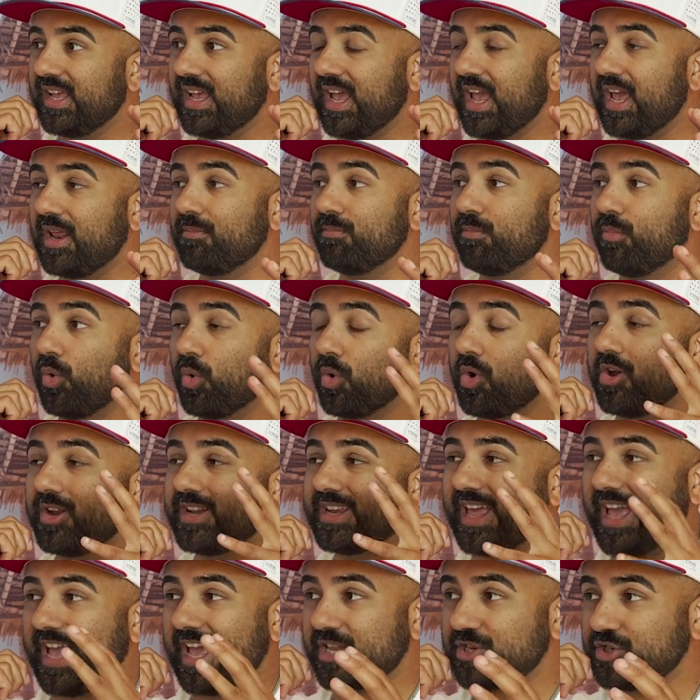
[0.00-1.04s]
and more
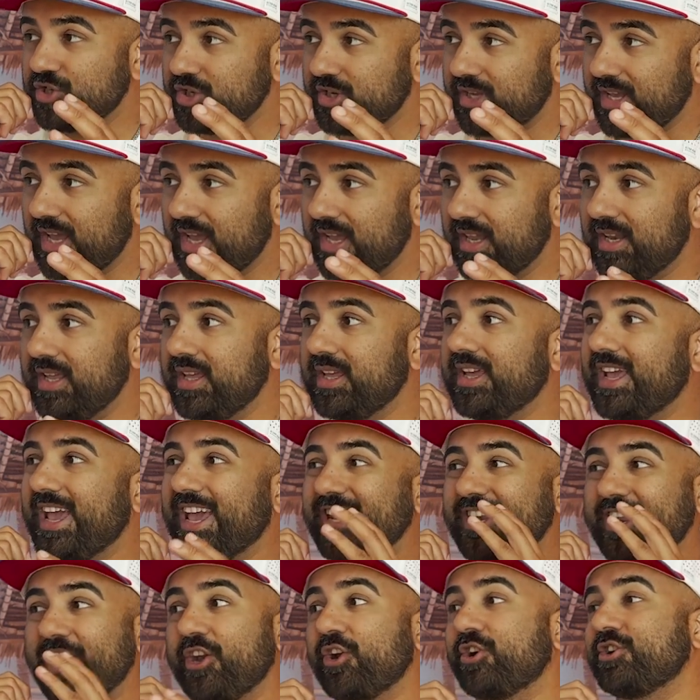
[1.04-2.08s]
on educating
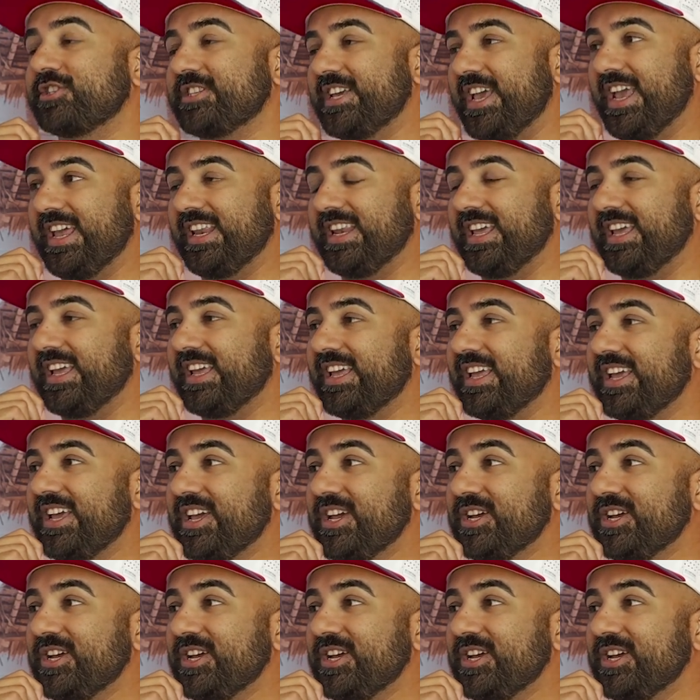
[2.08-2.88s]
and entertaining.